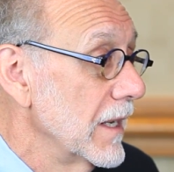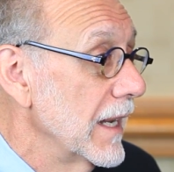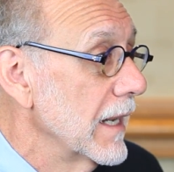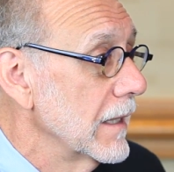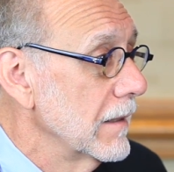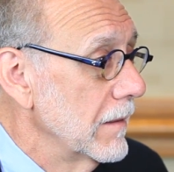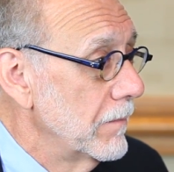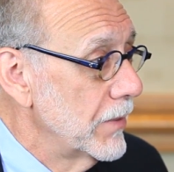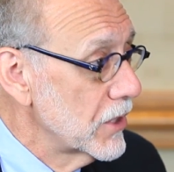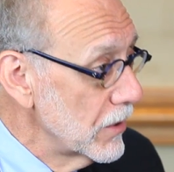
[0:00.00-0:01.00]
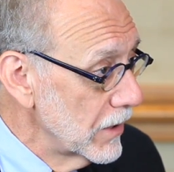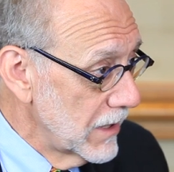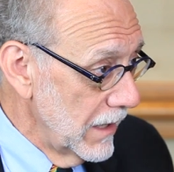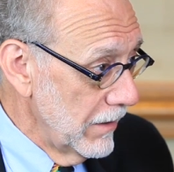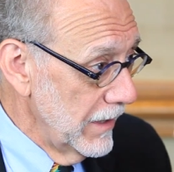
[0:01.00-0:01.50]
and
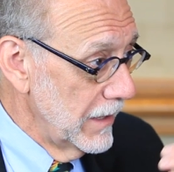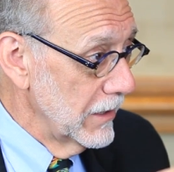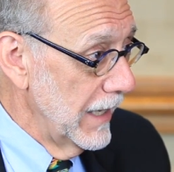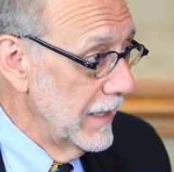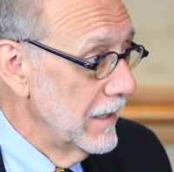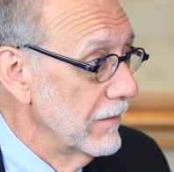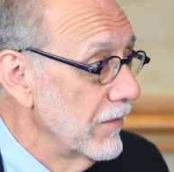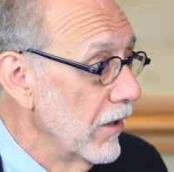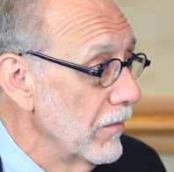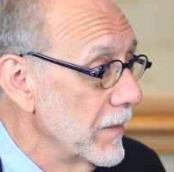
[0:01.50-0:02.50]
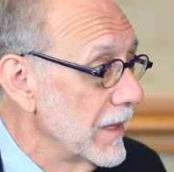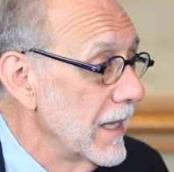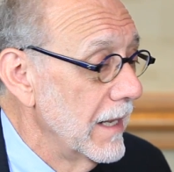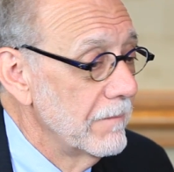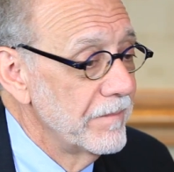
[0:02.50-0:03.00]
pituitary gland involvement
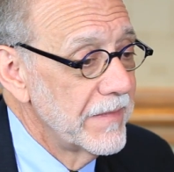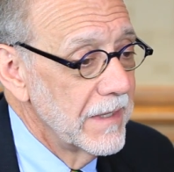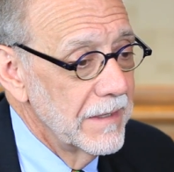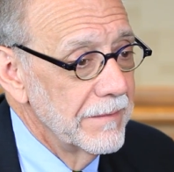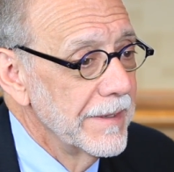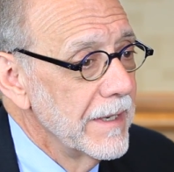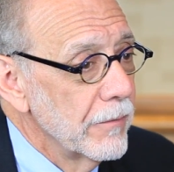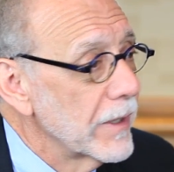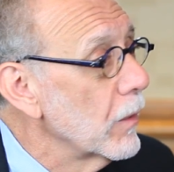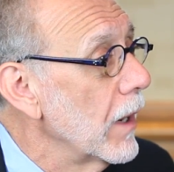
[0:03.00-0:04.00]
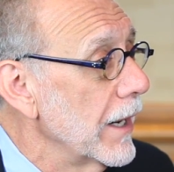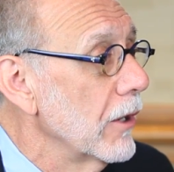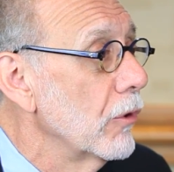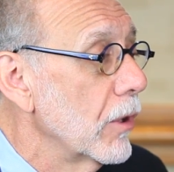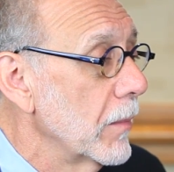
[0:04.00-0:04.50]
that can require
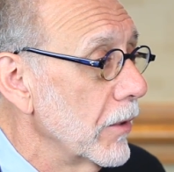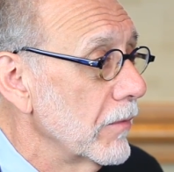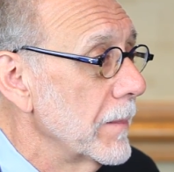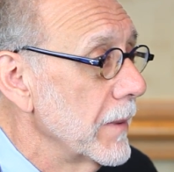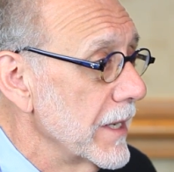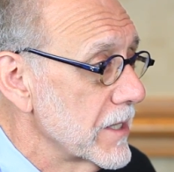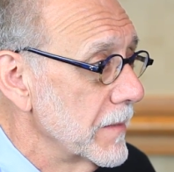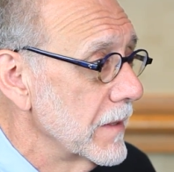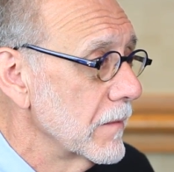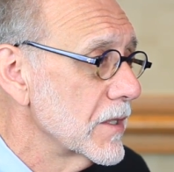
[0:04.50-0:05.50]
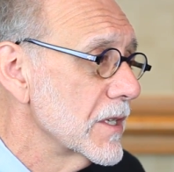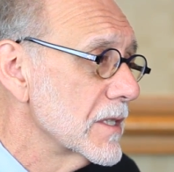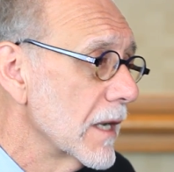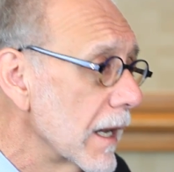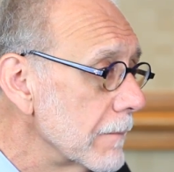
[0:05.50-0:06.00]
hormone replacement, which
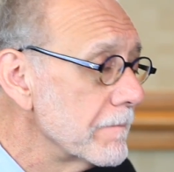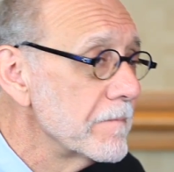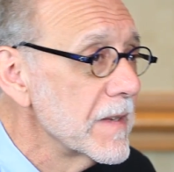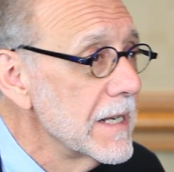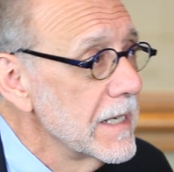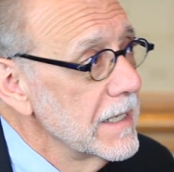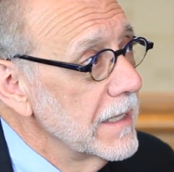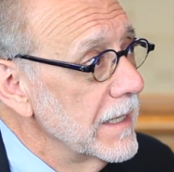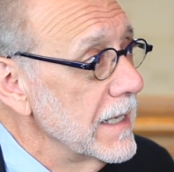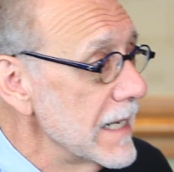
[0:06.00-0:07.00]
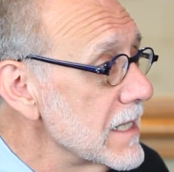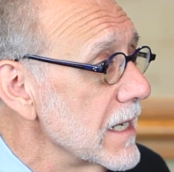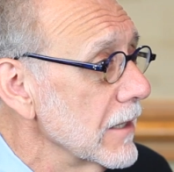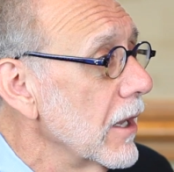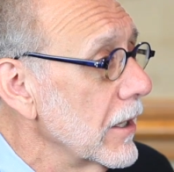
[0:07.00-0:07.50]
is not an
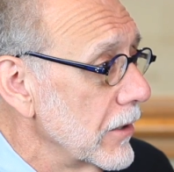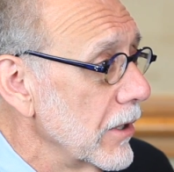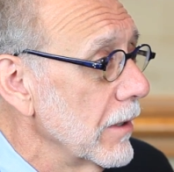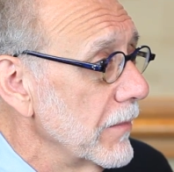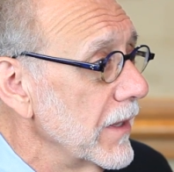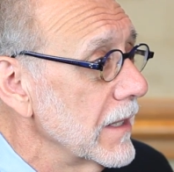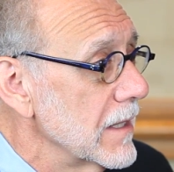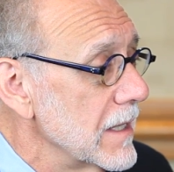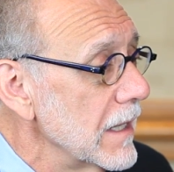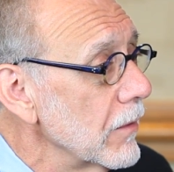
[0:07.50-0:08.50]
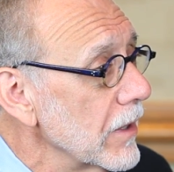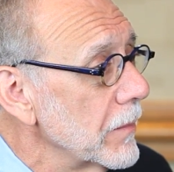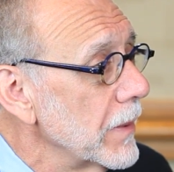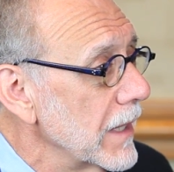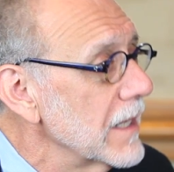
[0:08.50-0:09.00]
easy long-term thing to deal
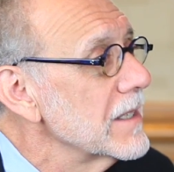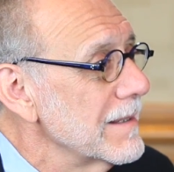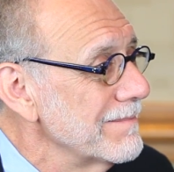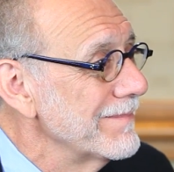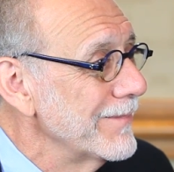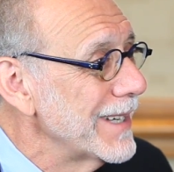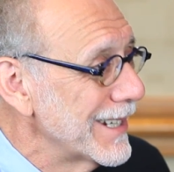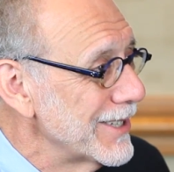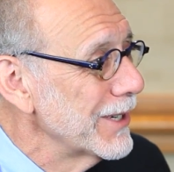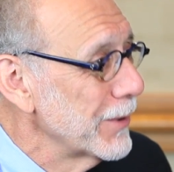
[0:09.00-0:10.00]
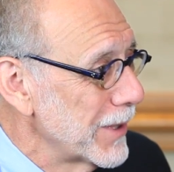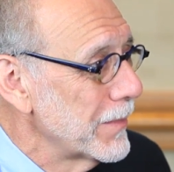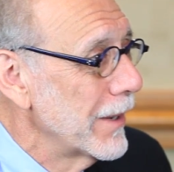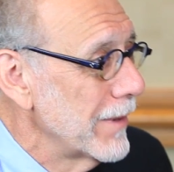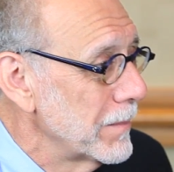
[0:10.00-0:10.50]
with, but it, we can deal with it
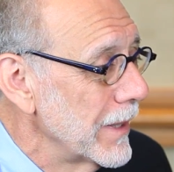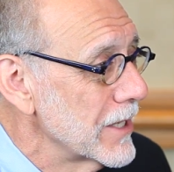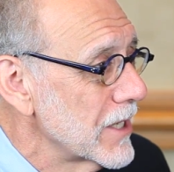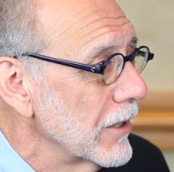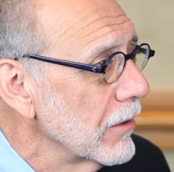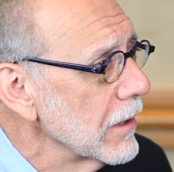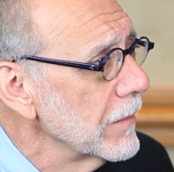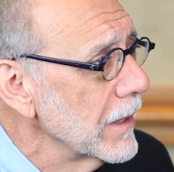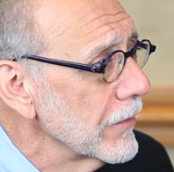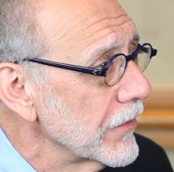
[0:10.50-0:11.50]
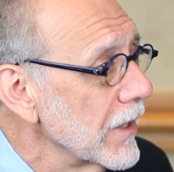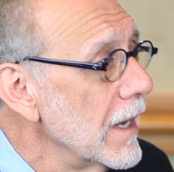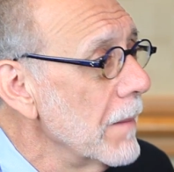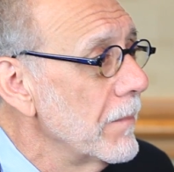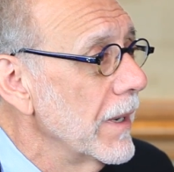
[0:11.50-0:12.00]
by replacing hormones.
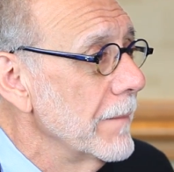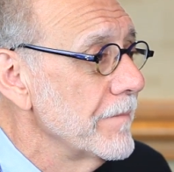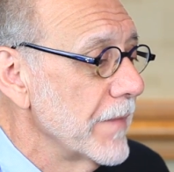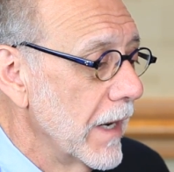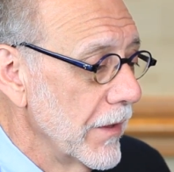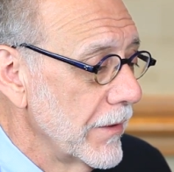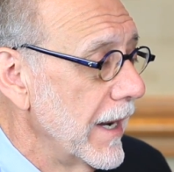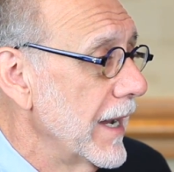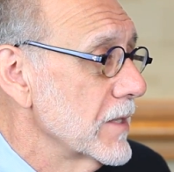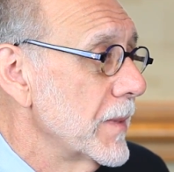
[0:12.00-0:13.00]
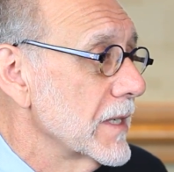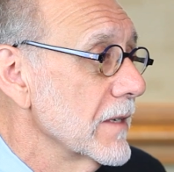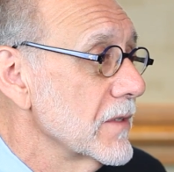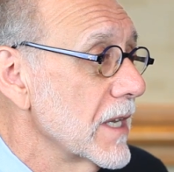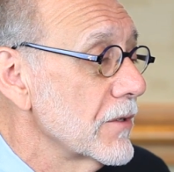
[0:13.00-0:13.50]
But other aspects
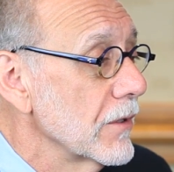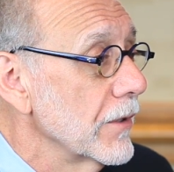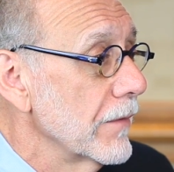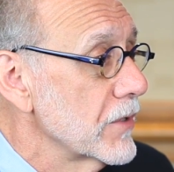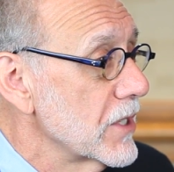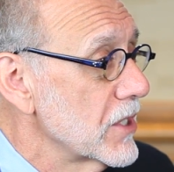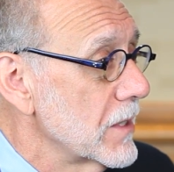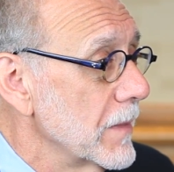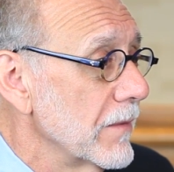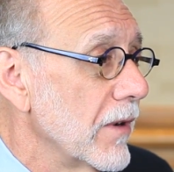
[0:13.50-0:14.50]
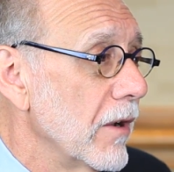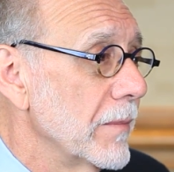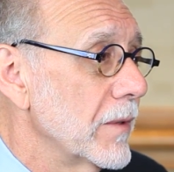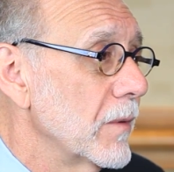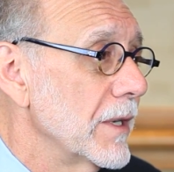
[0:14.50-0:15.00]
of central nervous system
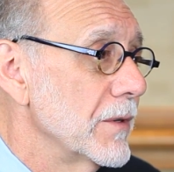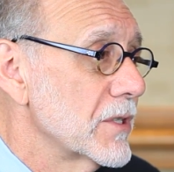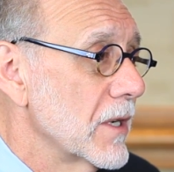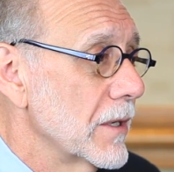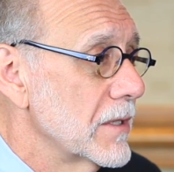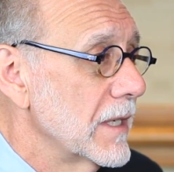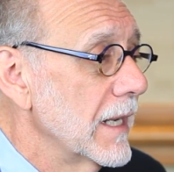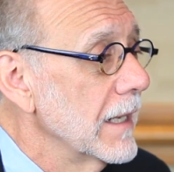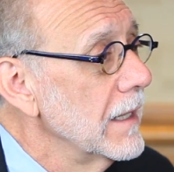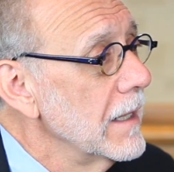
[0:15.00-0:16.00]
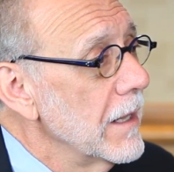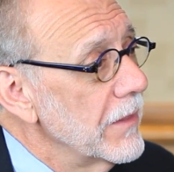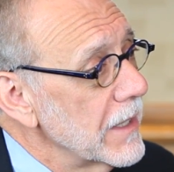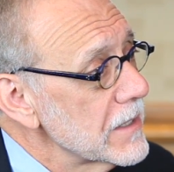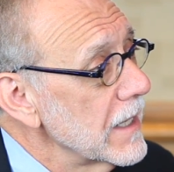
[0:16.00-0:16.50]
involvement, when you start to get
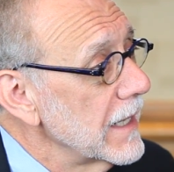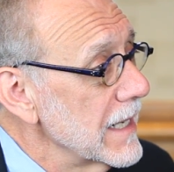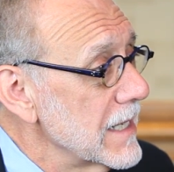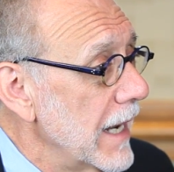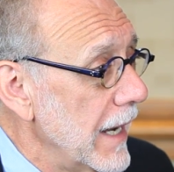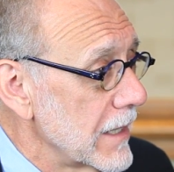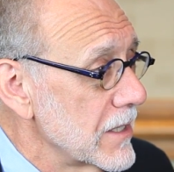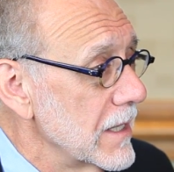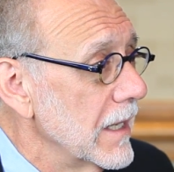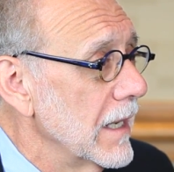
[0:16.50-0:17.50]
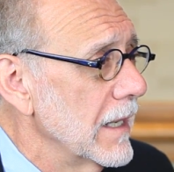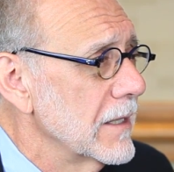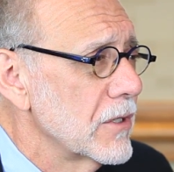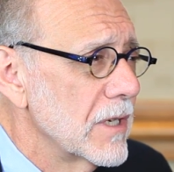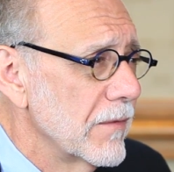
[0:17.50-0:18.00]
things like ataxia
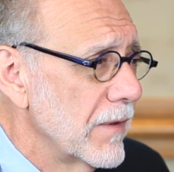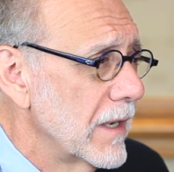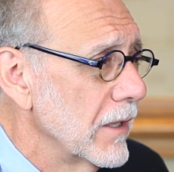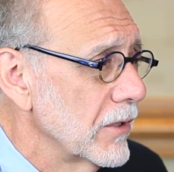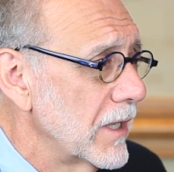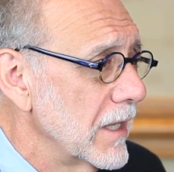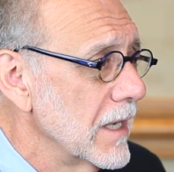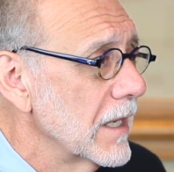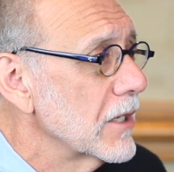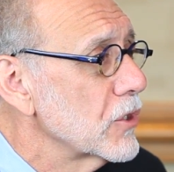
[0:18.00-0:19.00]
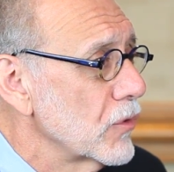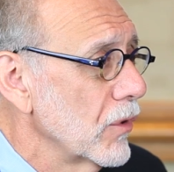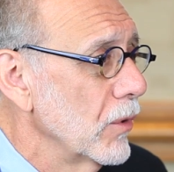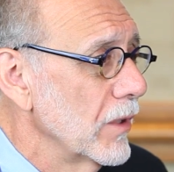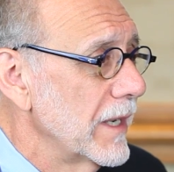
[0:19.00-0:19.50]
and difficulty
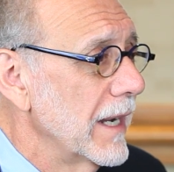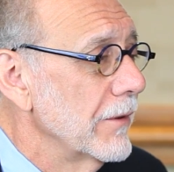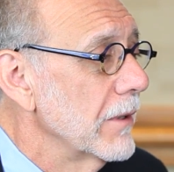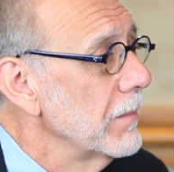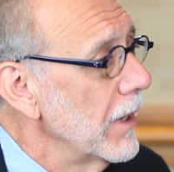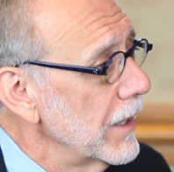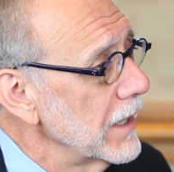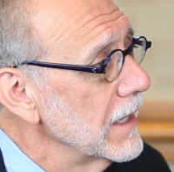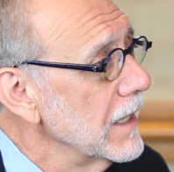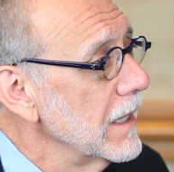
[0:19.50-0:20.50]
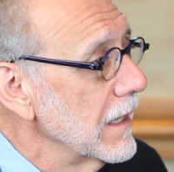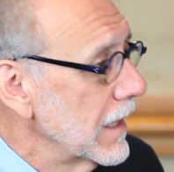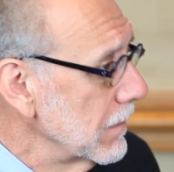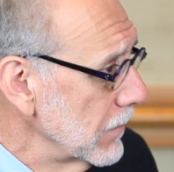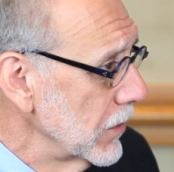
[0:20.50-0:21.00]
controlling how your body
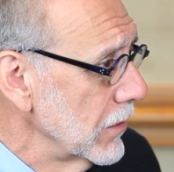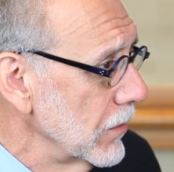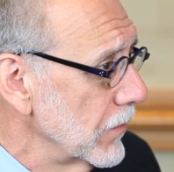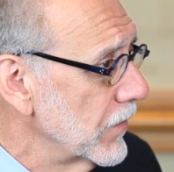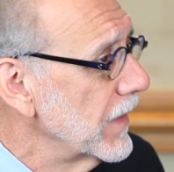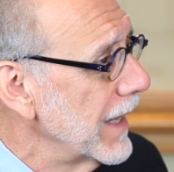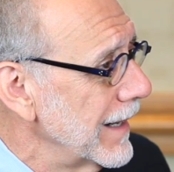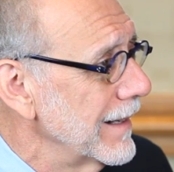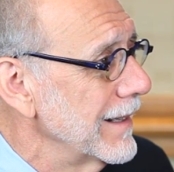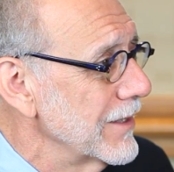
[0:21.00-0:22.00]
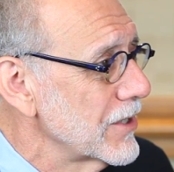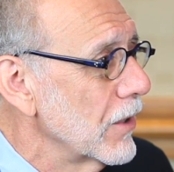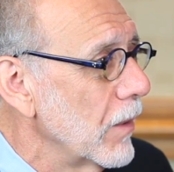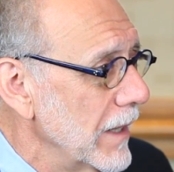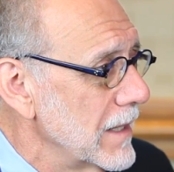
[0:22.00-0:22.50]
can move, that is
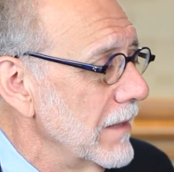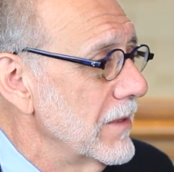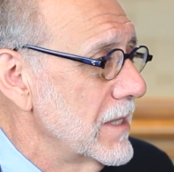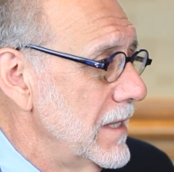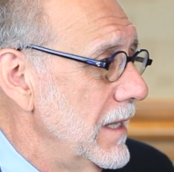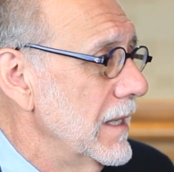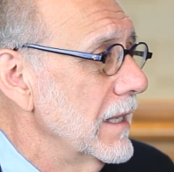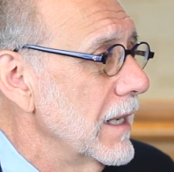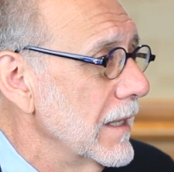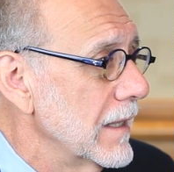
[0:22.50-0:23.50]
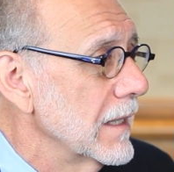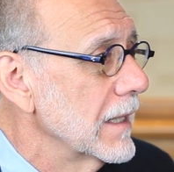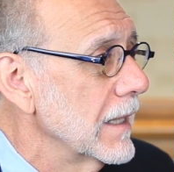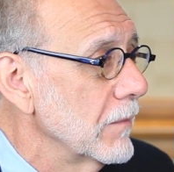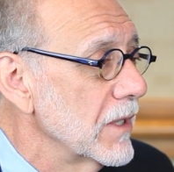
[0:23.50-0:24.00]
quite devastating, I think,
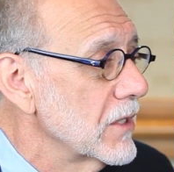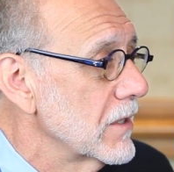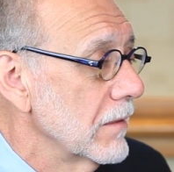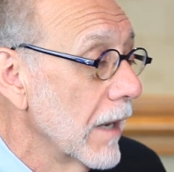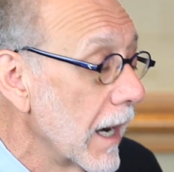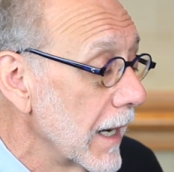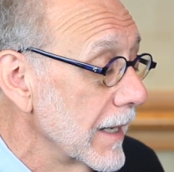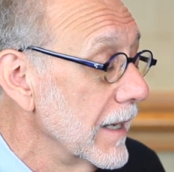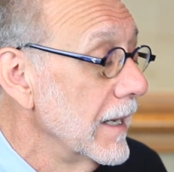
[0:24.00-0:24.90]
and we try